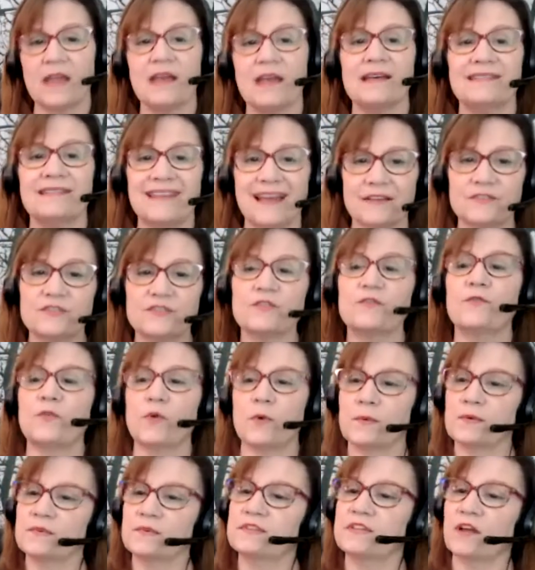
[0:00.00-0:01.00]
That's a
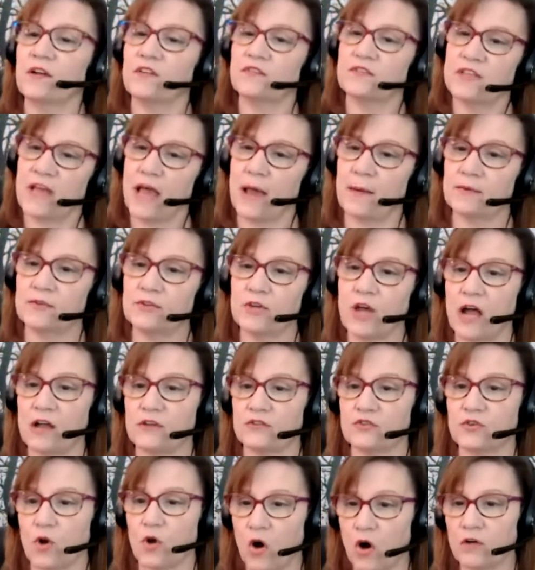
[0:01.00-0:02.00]
form of
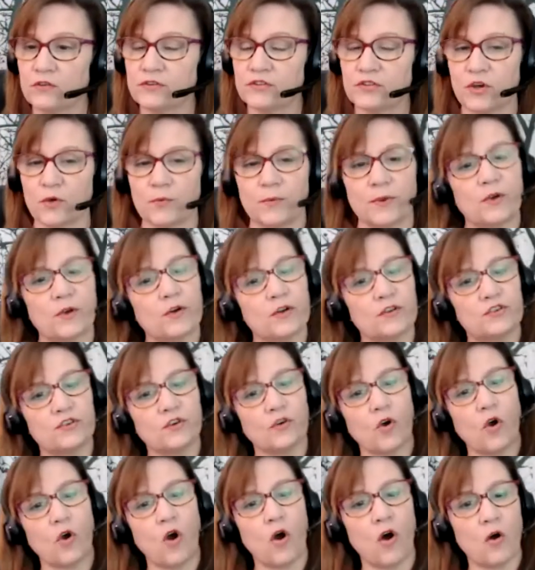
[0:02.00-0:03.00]
self-sabotage also, because
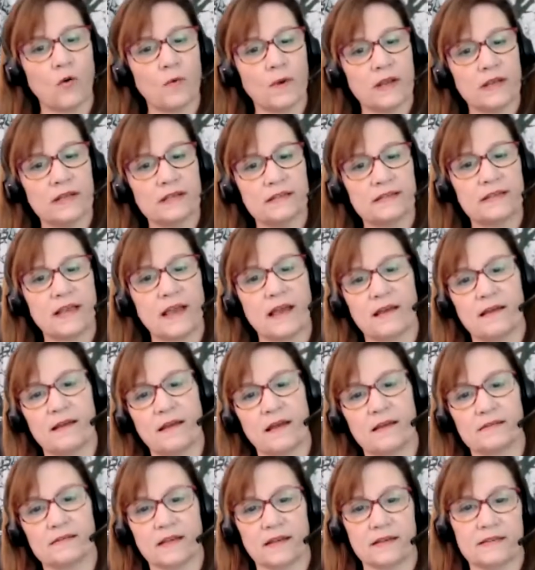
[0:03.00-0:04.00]
you're always,
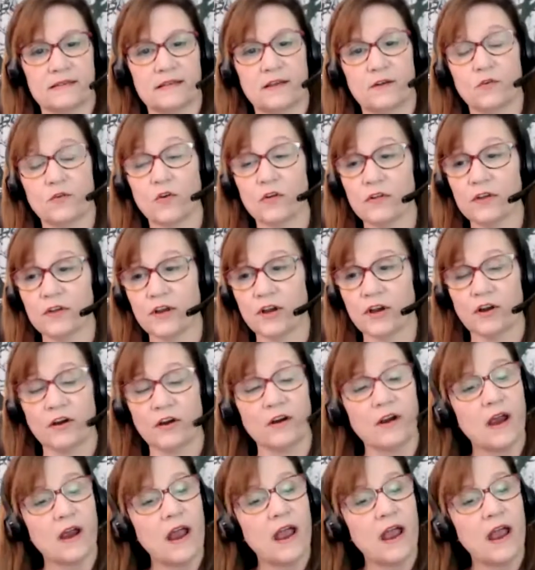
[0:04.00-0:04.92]
as I said earlier,